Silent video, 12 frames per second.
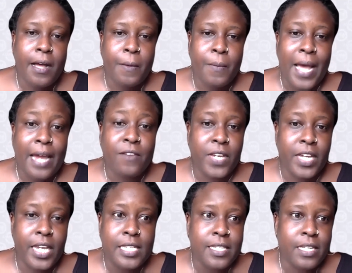
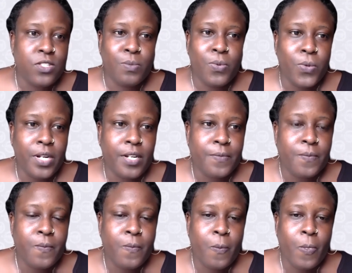advice and support
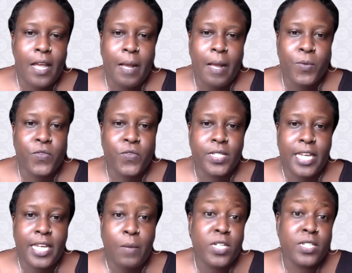over time,
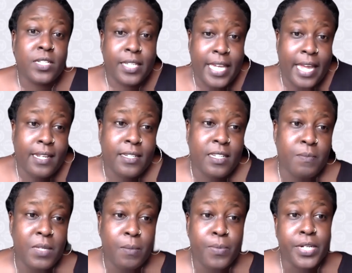which again could be a
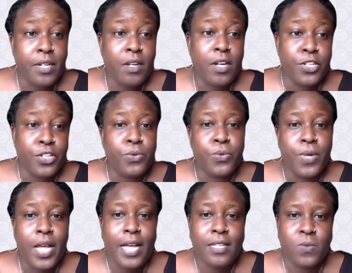burden on you
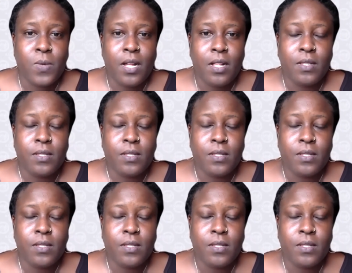as well.